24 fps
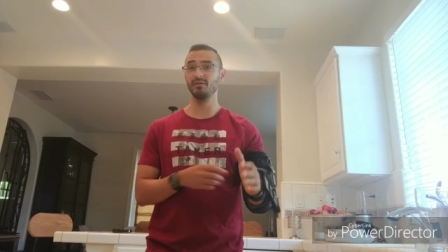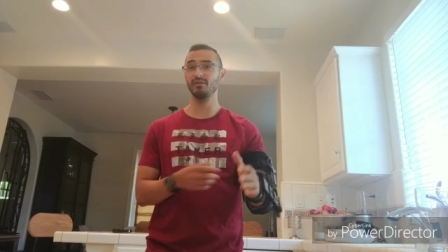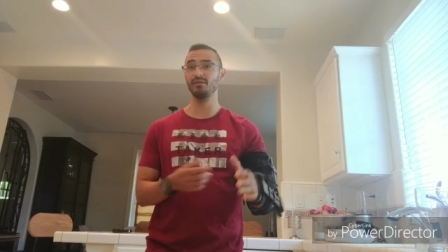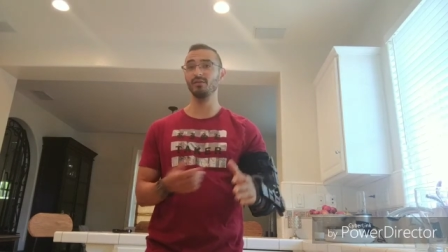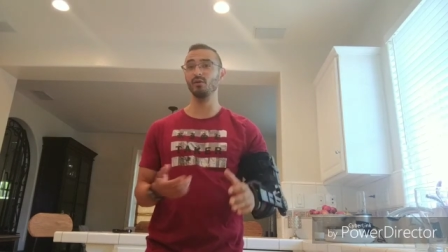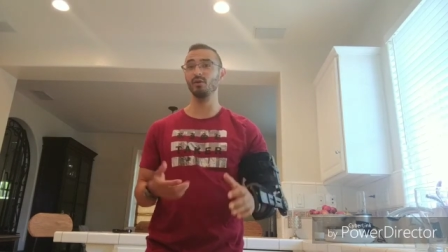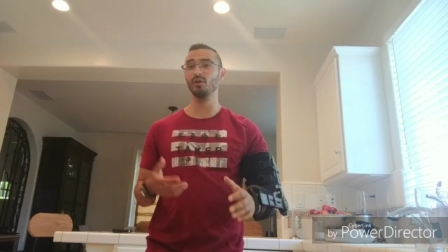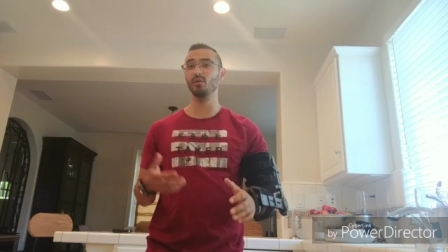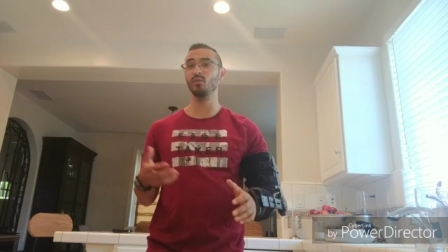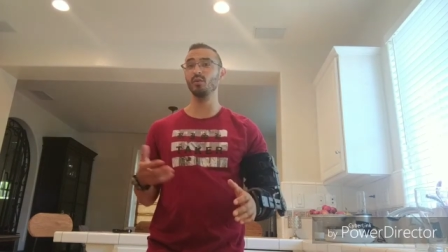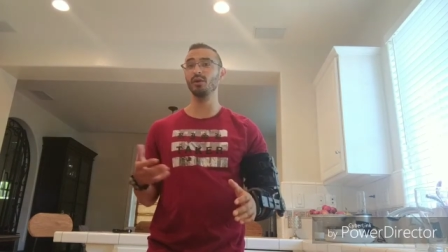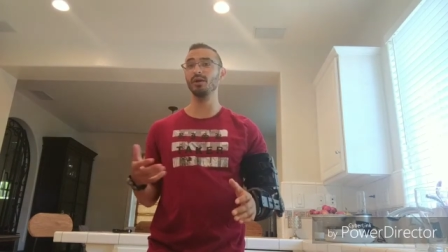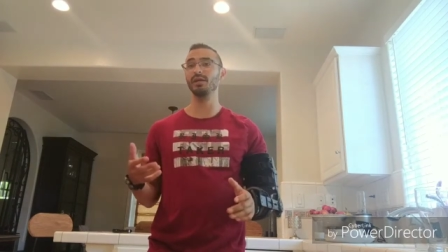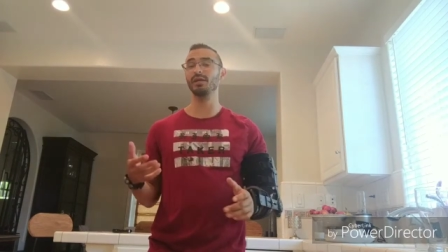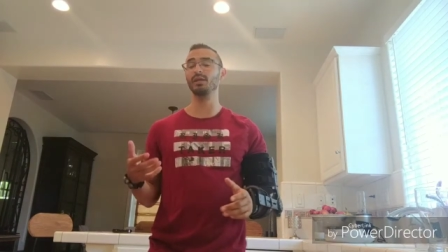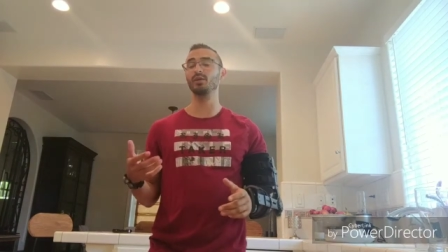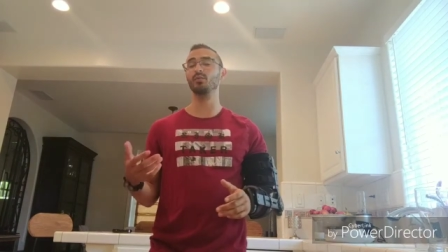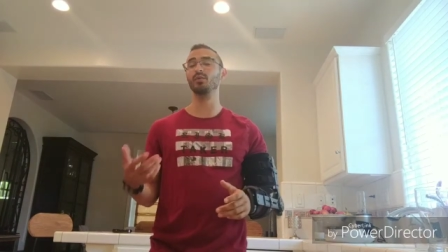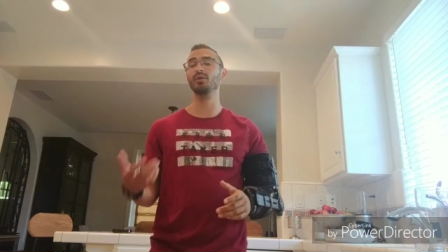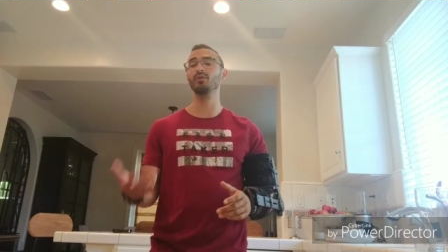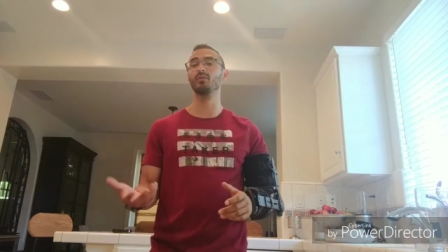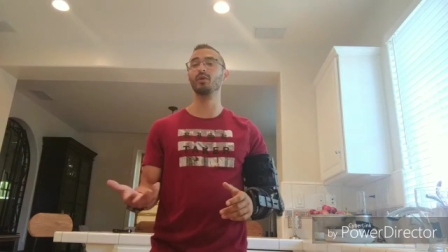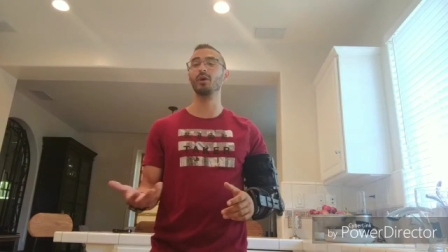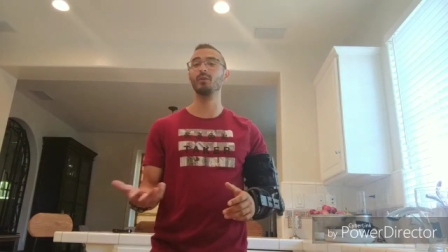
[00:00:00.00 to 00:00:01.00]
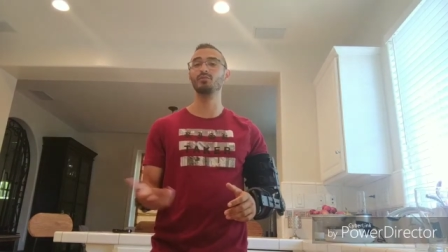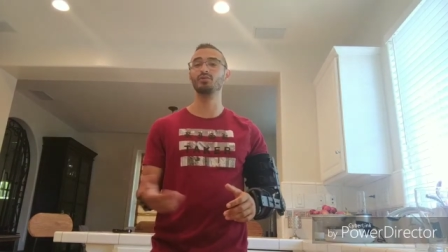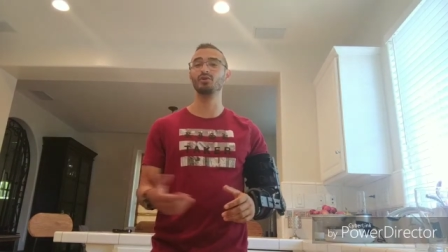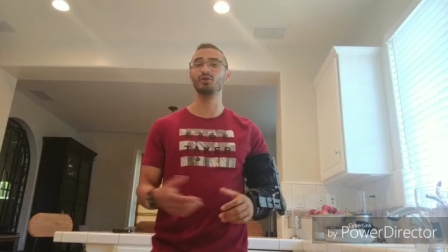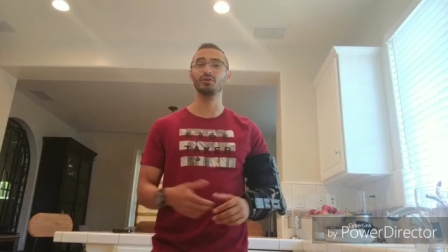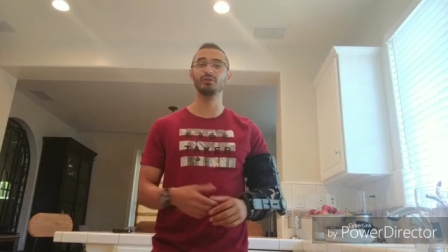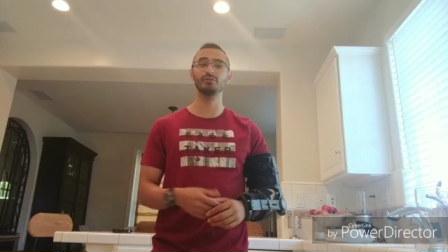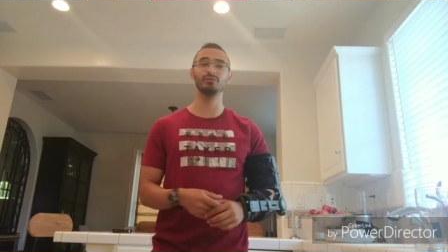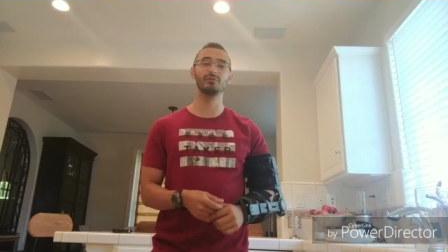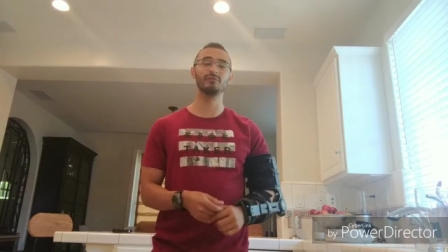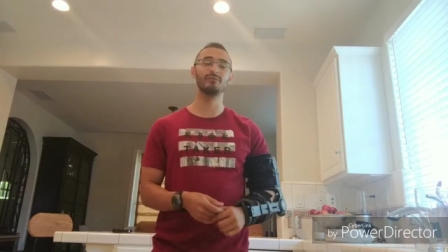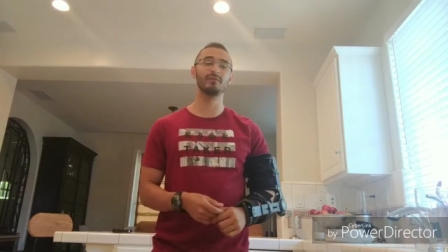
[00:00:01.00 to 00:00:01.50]
The only way it can re-rupture
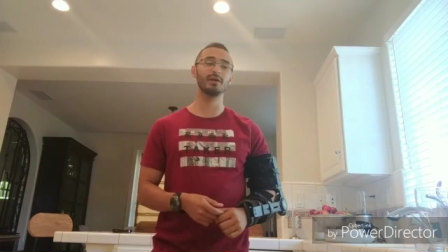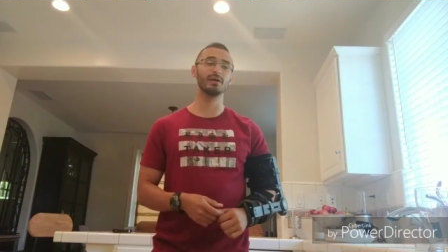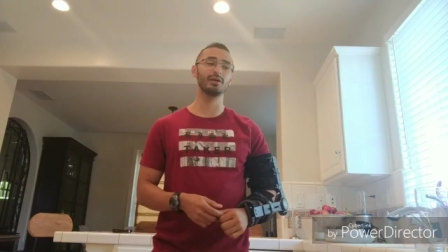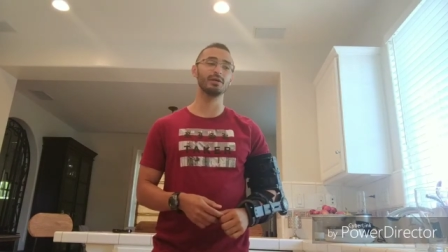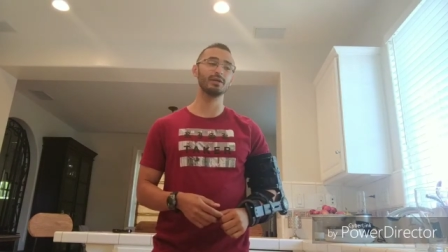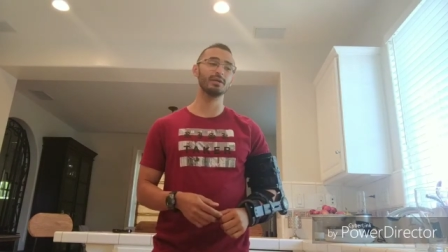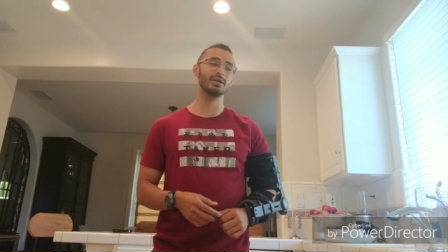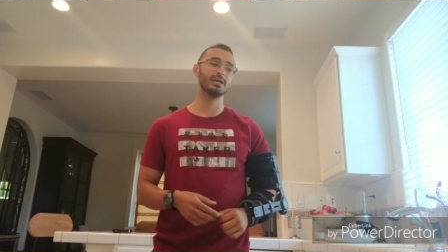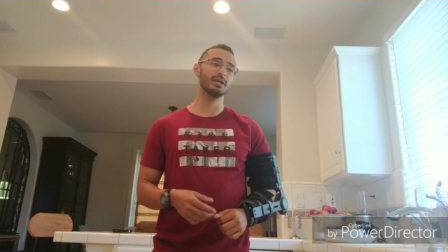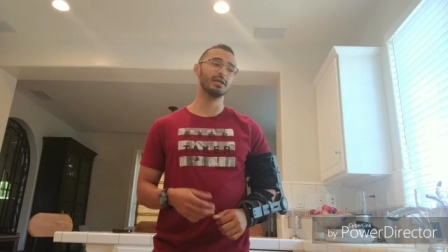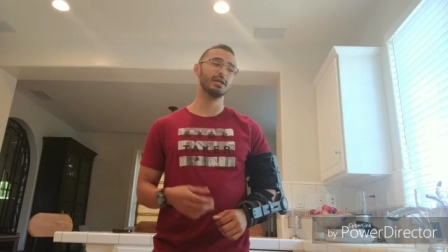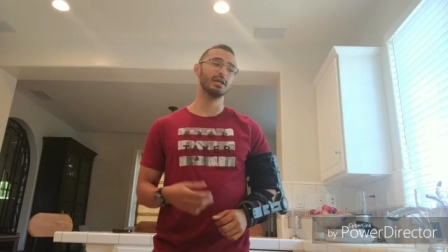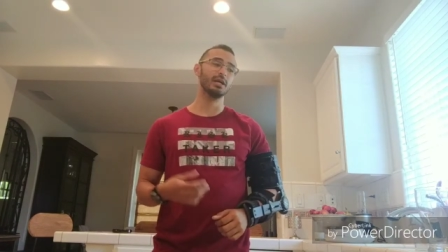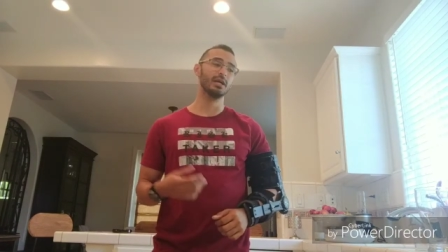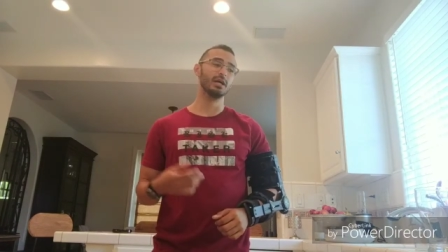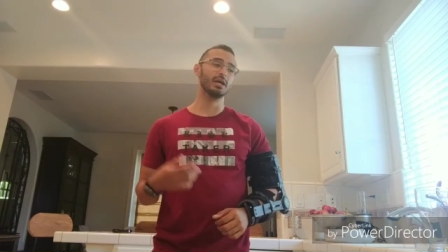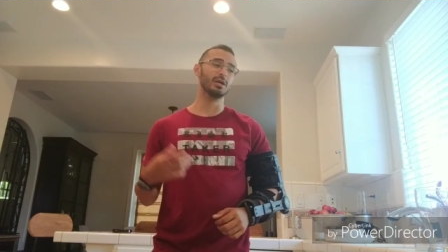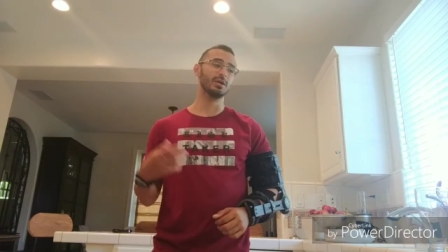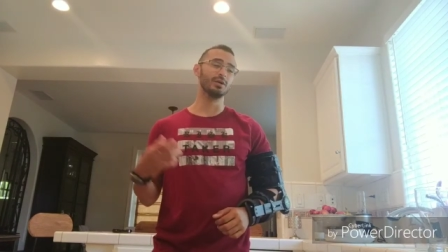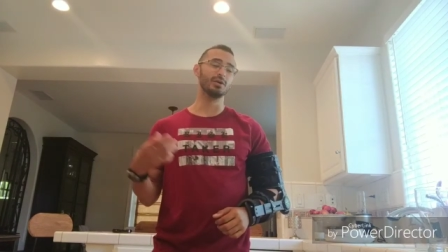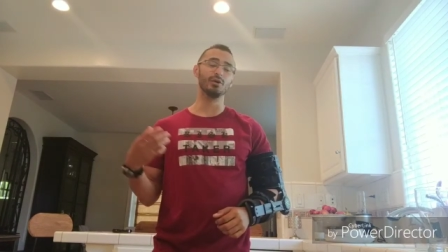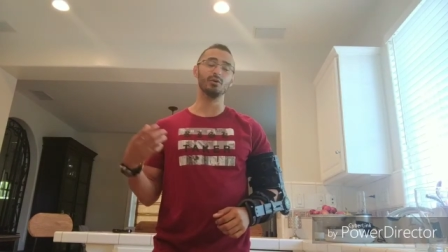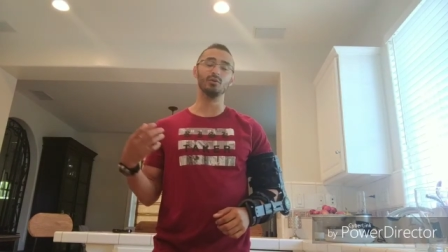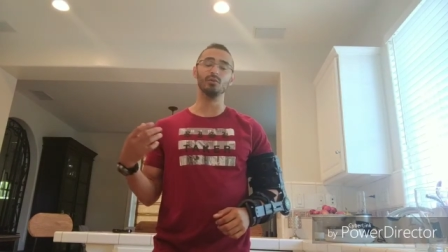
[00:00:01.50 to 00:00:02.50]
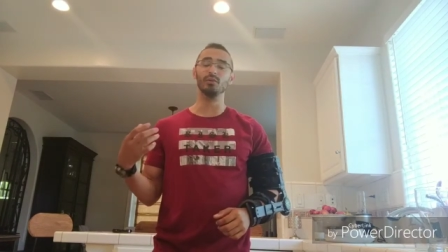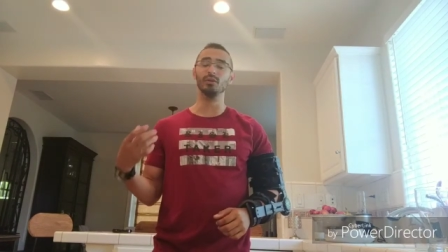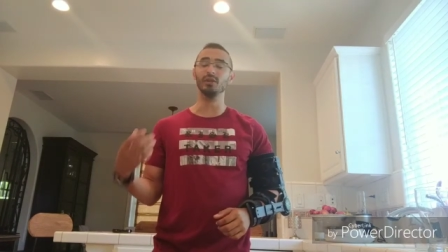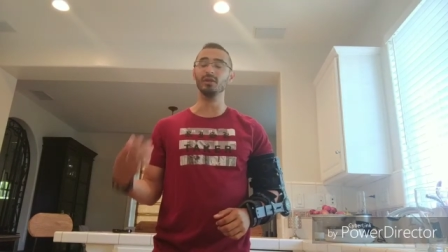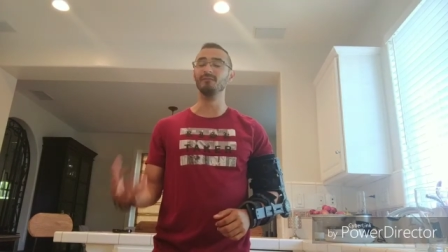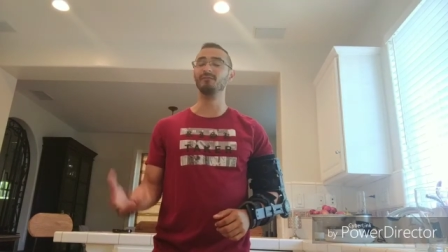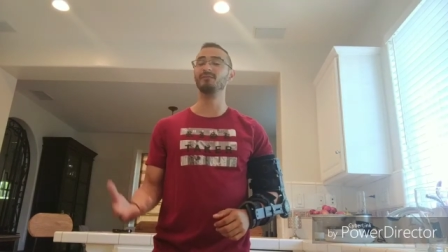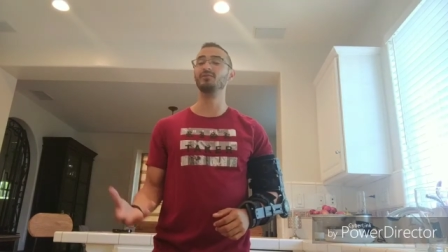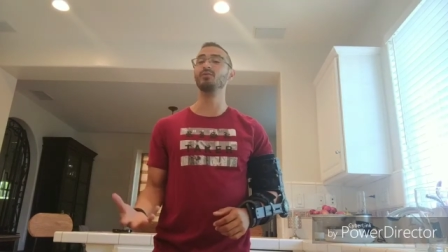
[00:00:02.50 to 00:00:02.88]
is if I lift